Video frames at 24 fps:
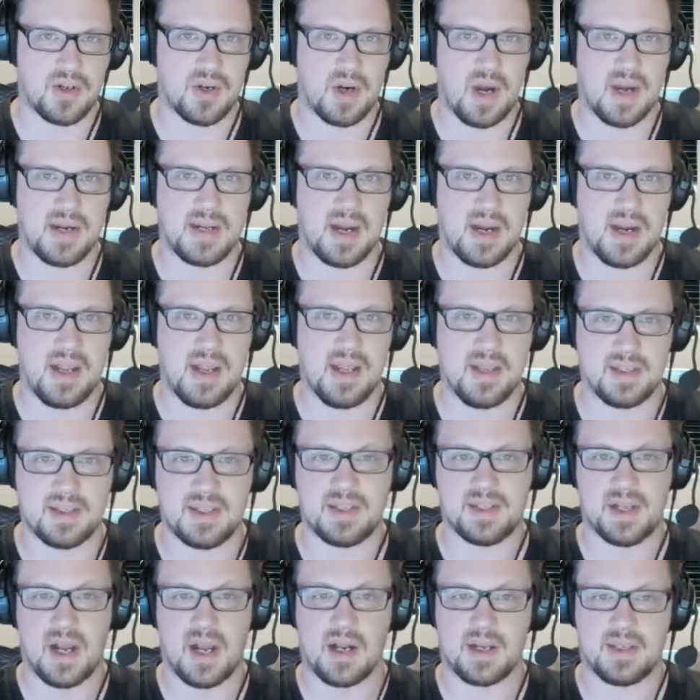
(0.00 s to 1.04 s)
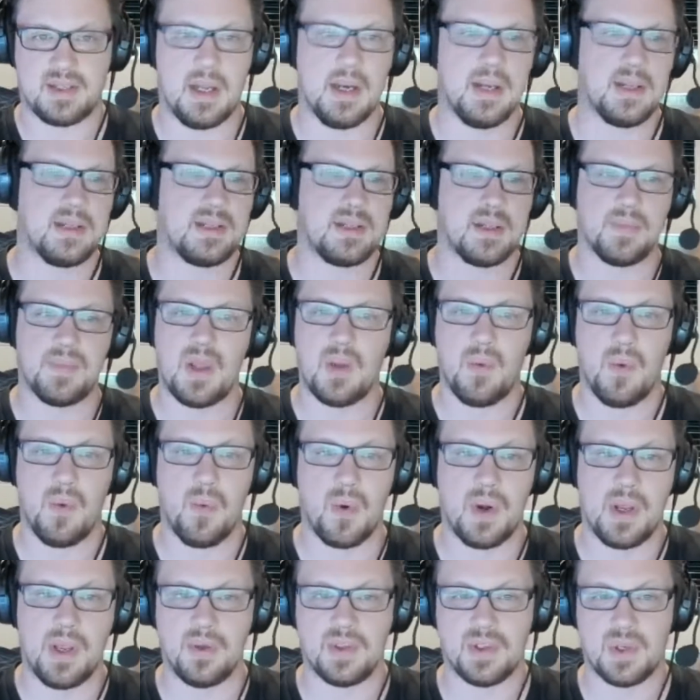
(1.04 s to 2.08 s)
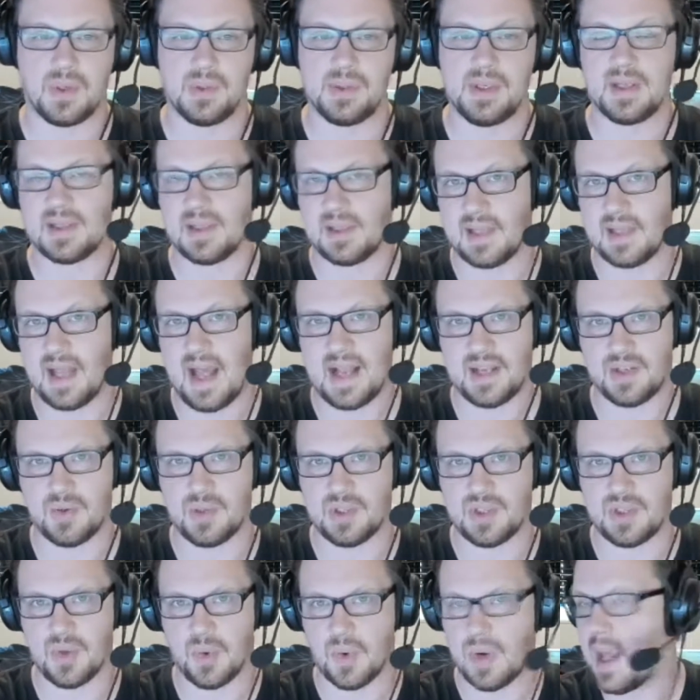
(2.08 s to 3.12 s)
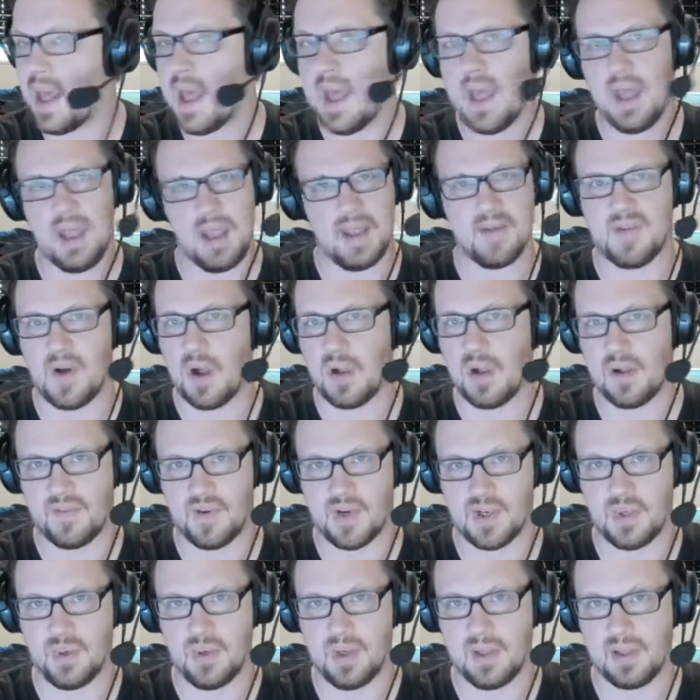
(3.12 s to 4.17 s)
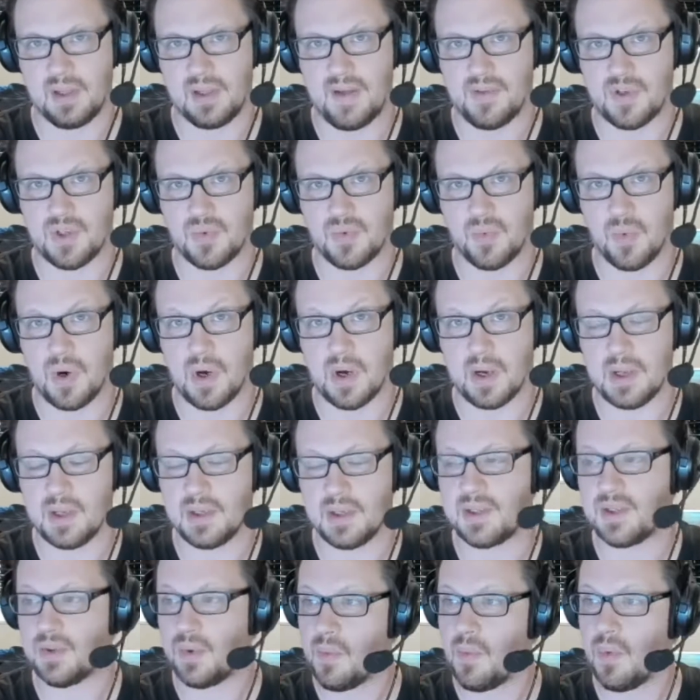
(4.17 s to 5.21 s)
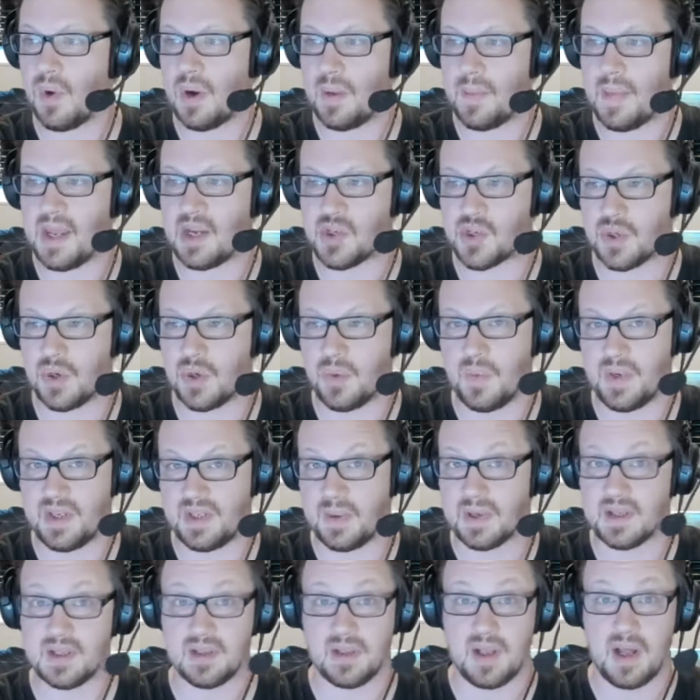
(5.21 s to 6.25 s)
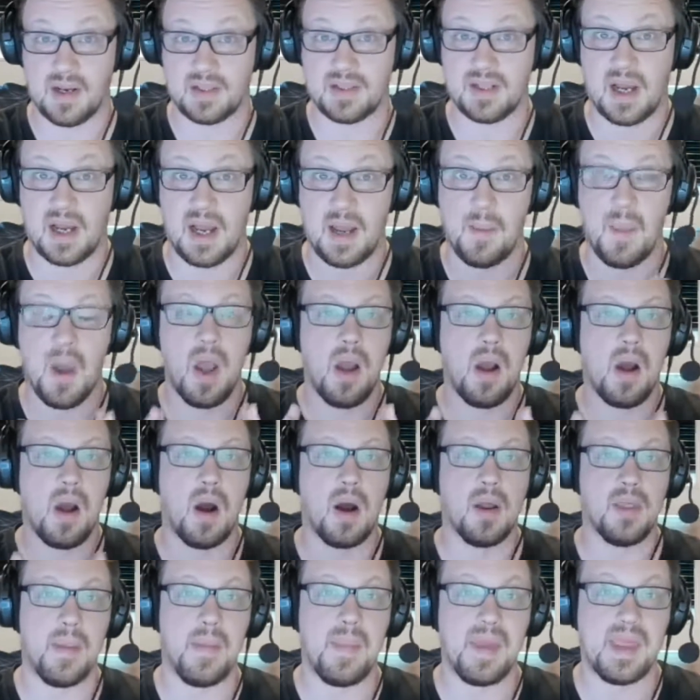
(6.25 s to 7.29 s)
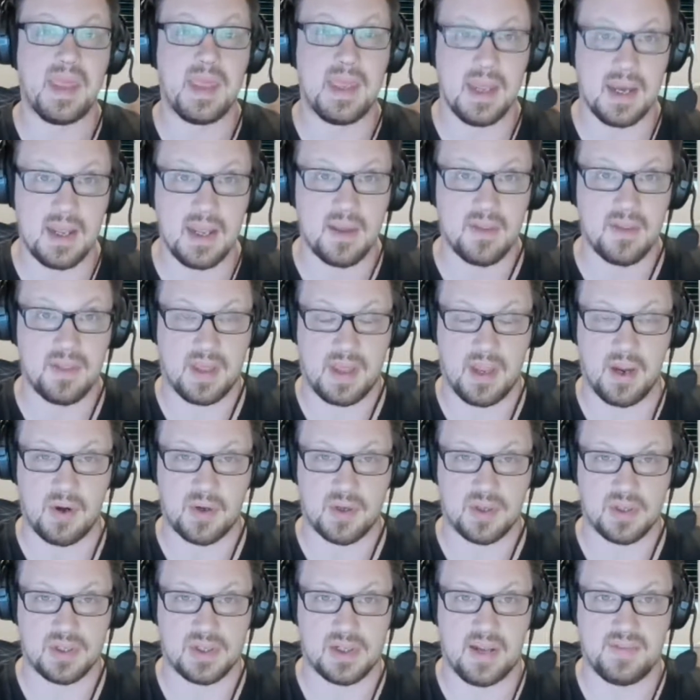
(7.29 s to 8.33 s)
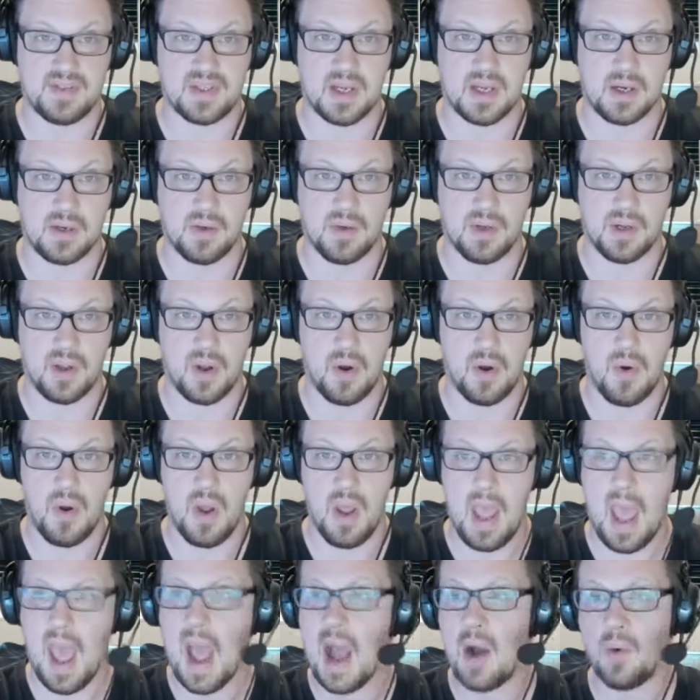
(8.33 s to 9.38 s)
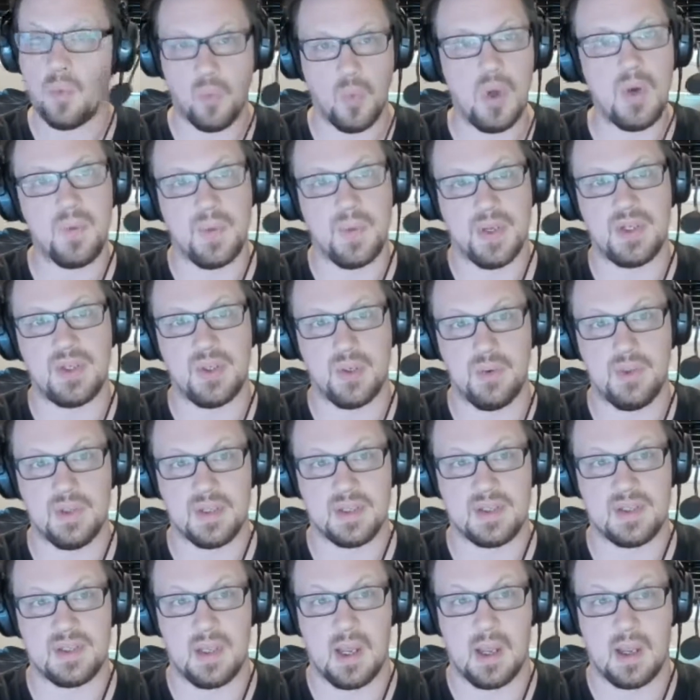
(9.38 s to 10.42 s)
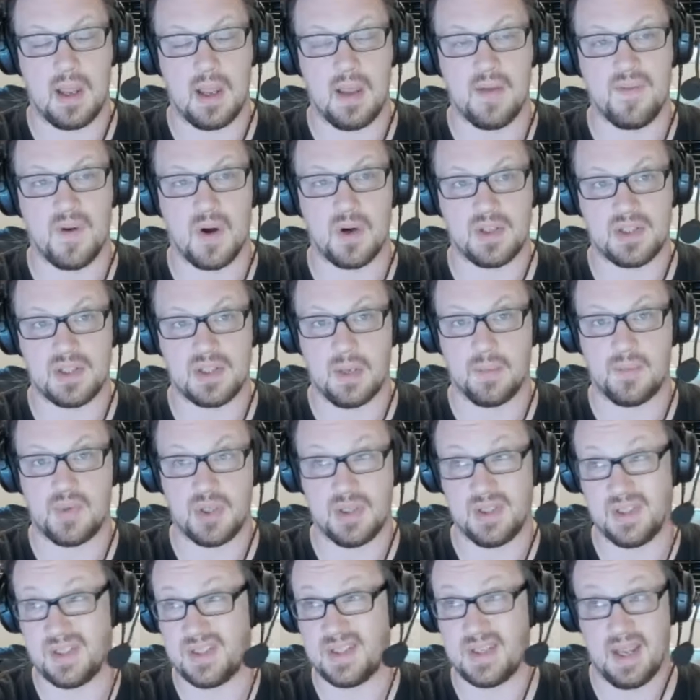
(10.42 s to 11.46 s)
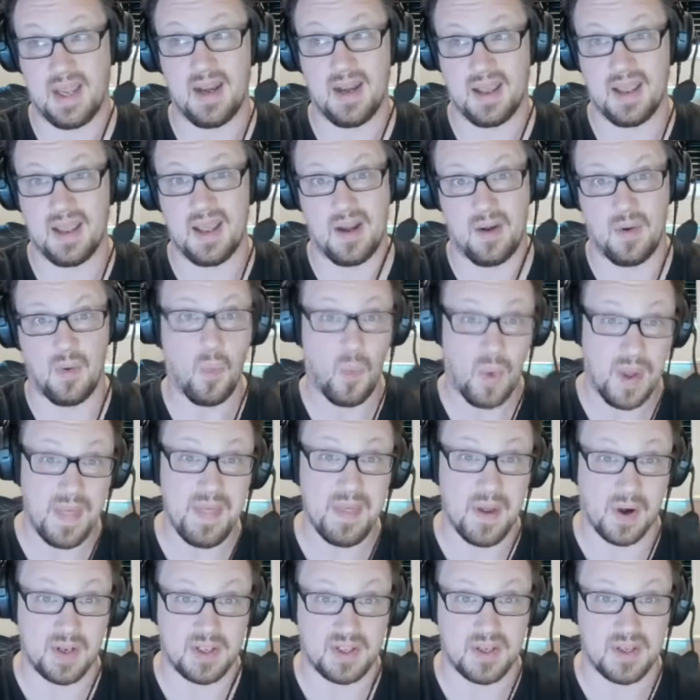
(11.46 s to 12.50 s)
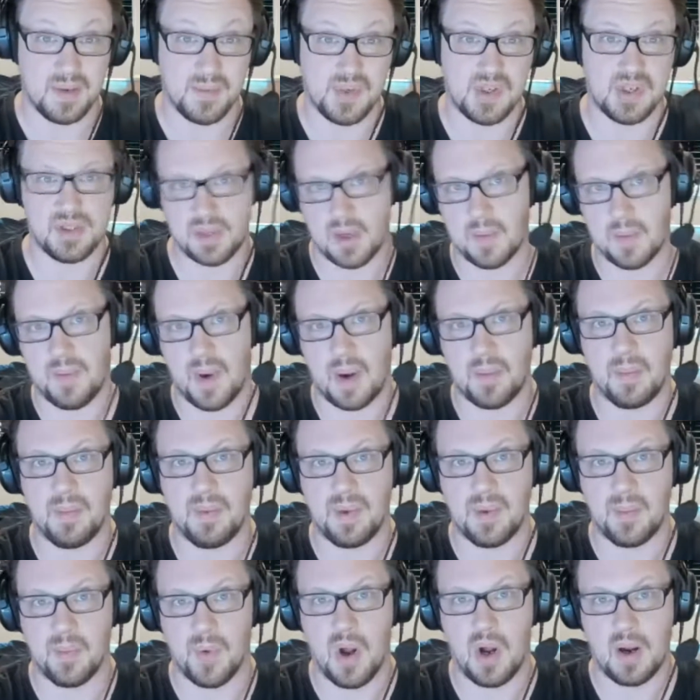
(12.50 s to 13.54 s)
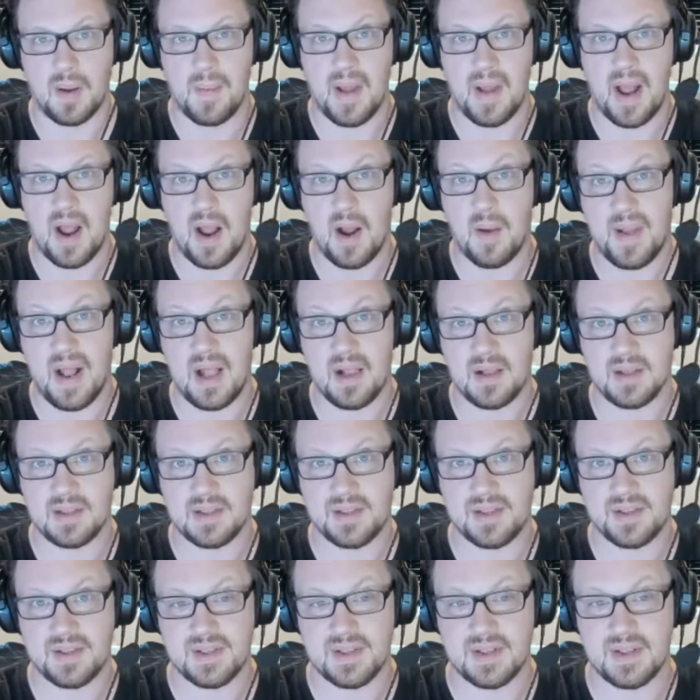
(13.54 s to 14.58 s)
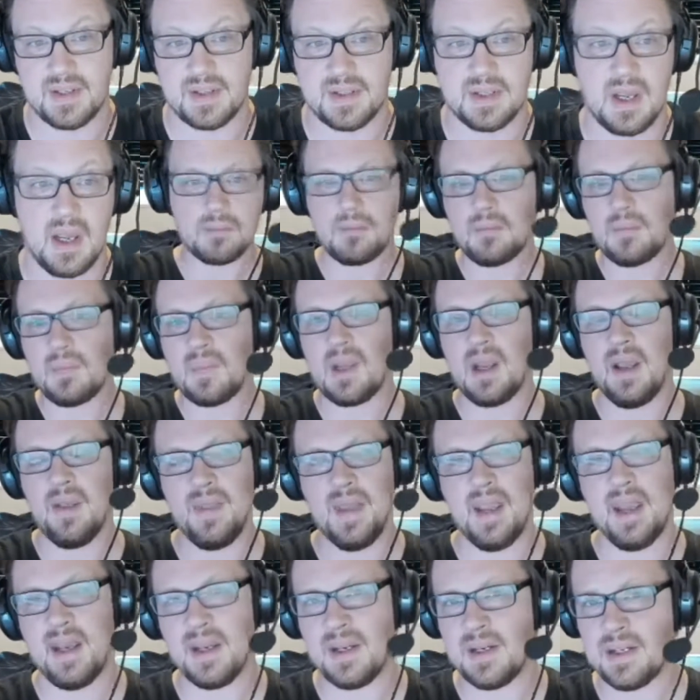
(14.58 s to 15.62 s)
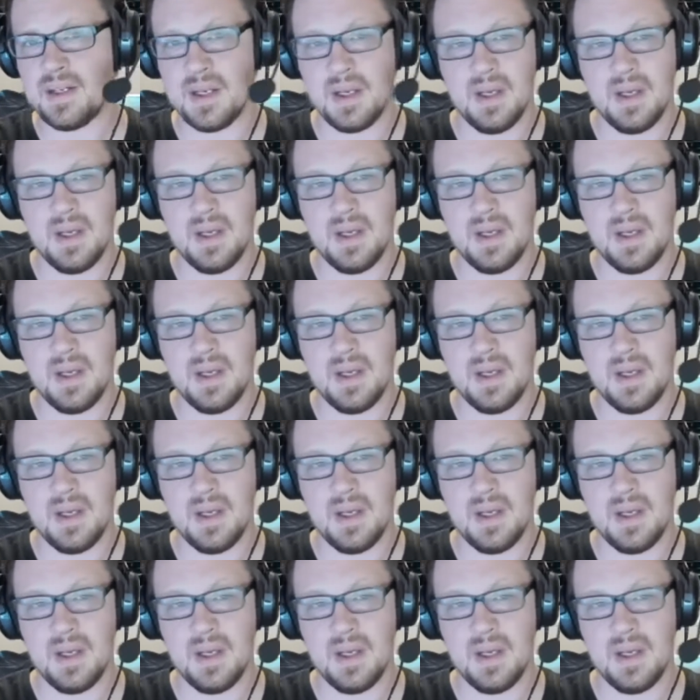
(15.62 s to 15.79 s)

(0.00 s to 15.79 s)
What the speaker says: identity sucks, and is something we want to use only as a last resort if all of our tuning levers work. So we want to make sure we spend a lot of time on the beginning of the character's life cycle and go, how would we tune this thing if our assumptions, and again, when our assumptions are probably wrong about how balanced this is. In the end,